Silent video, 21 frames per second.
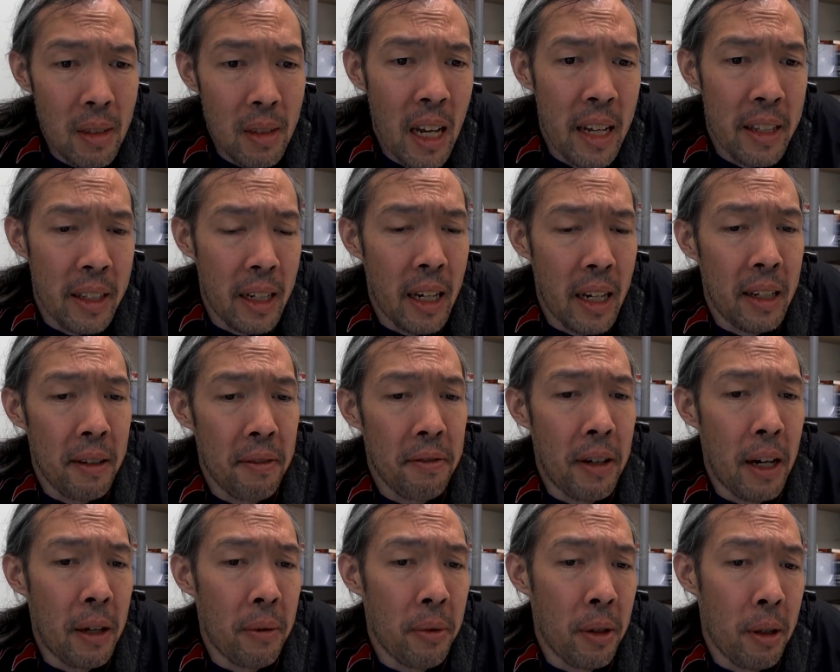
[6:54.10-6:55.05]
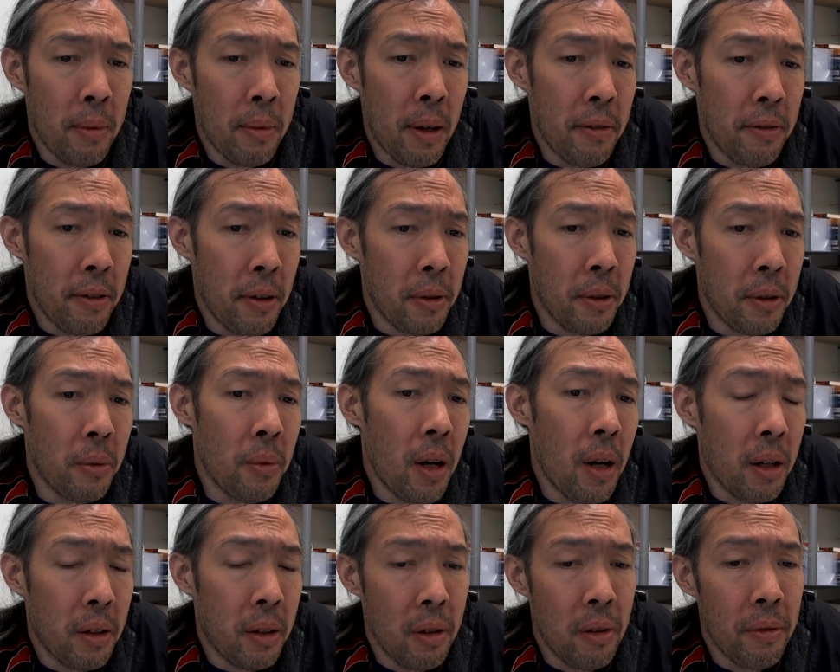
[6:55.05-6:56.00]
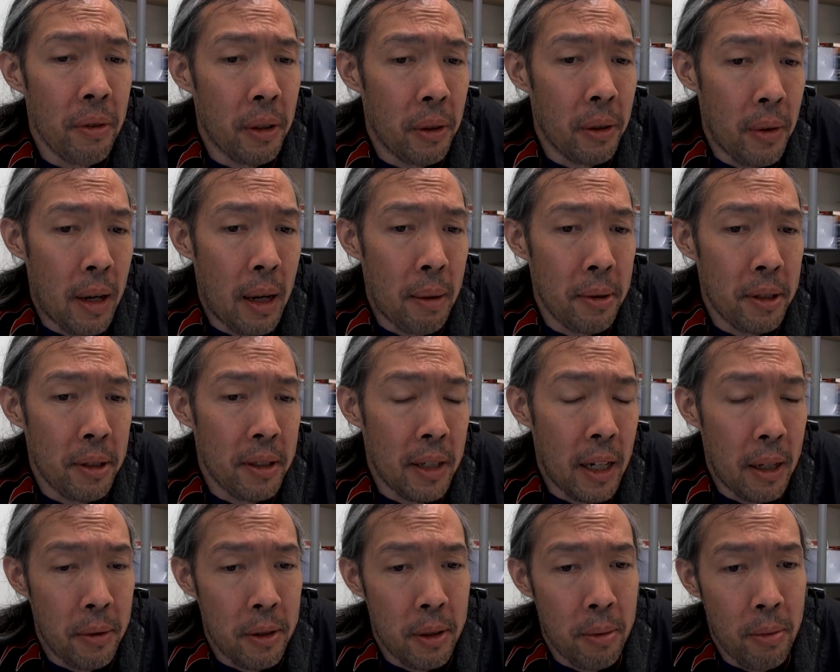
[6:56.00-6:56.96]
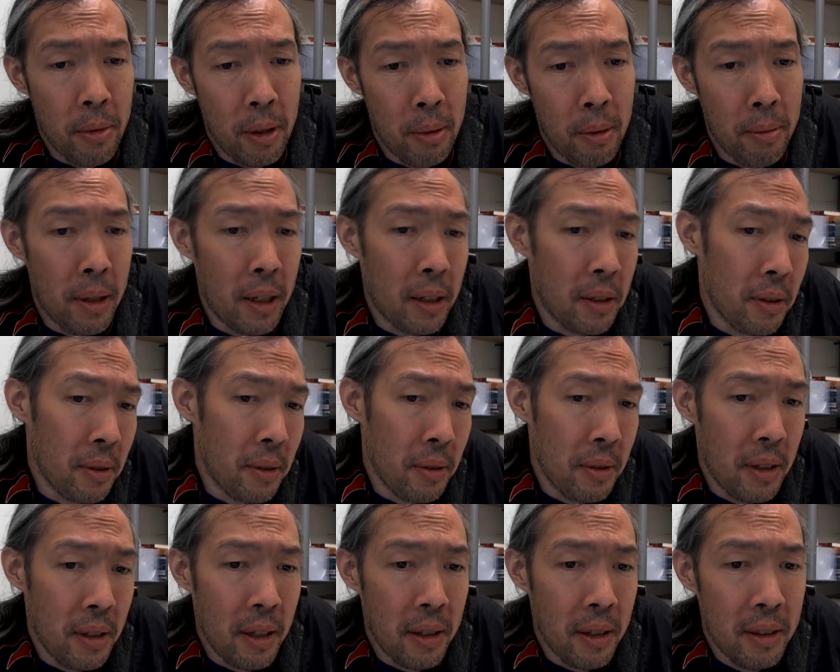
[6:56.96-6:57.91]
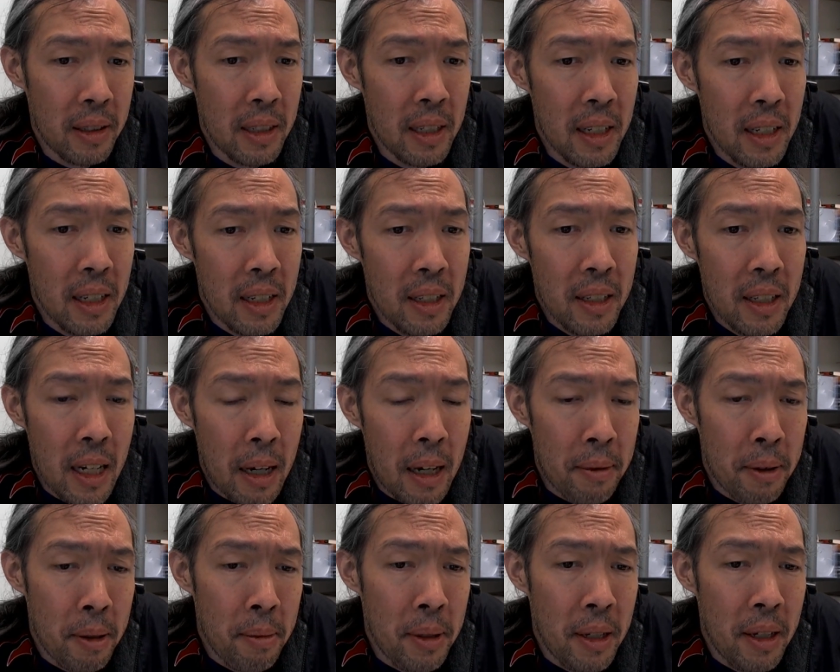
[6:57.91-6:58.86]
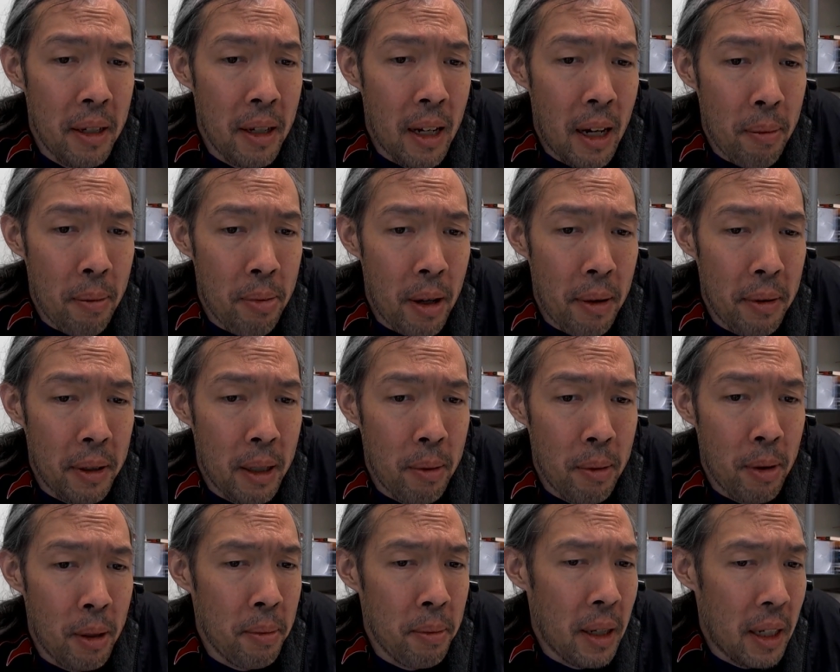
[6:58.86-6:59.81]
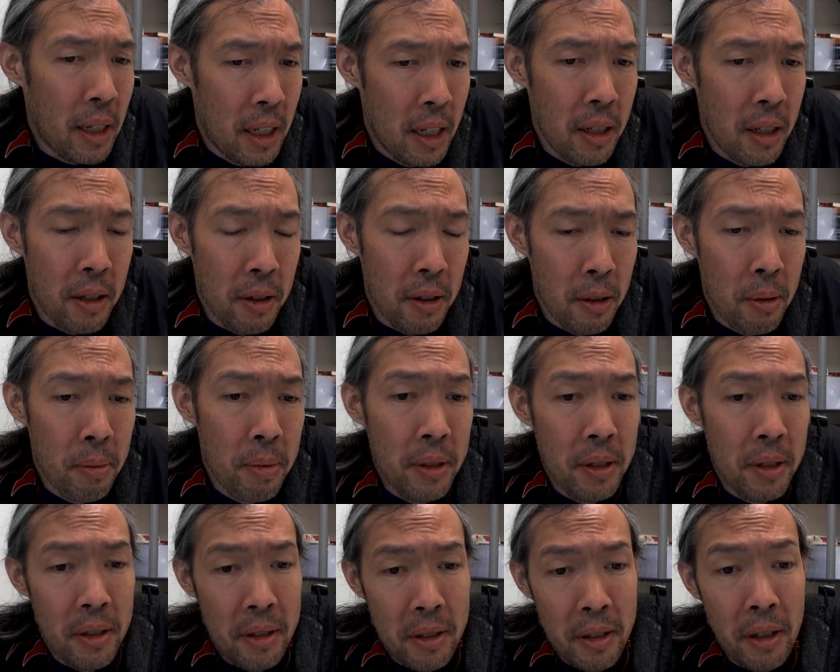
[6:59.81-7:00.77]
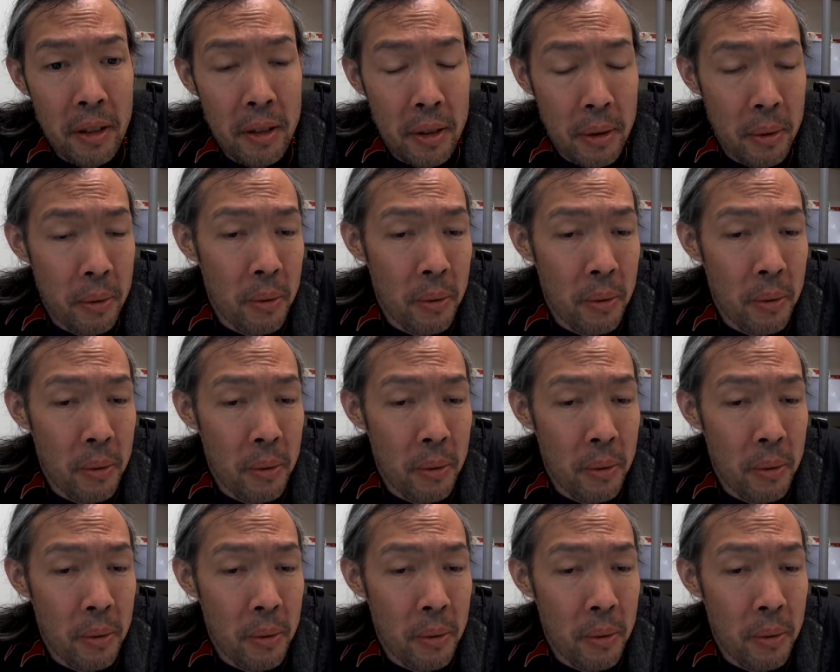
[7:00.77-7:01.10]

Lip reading: I think I can find one on my phone and walk over and grab a sandwich and bring it back to the hotel. I'm probably going to bring my Kigu because it's nice and